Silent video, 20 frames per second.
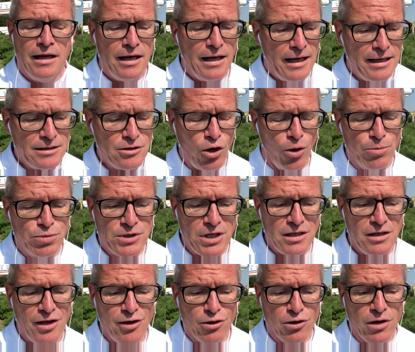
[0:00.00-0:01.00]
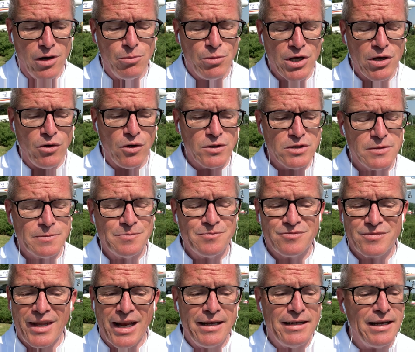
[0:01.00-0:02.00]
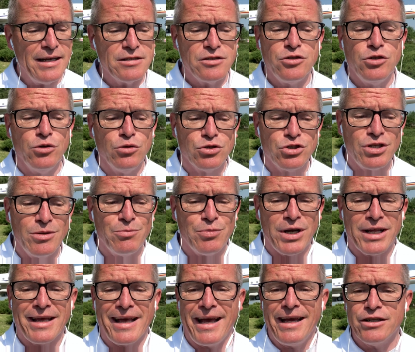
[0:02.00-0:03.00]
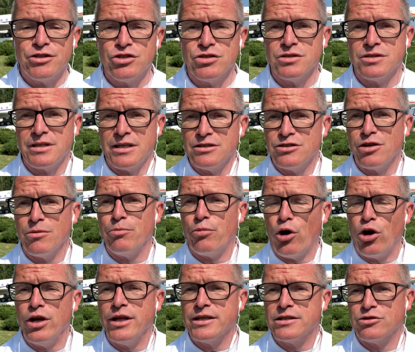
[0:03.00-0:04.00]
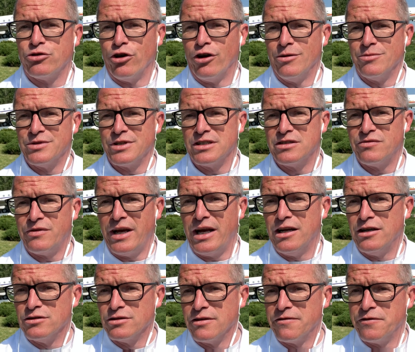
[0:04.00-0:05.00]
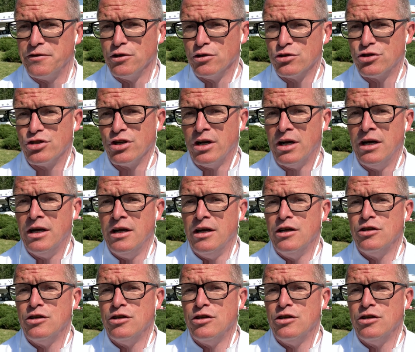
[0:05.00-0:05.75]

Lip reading: adopt the euro, because it has huge implications in symbolic terms as well on the future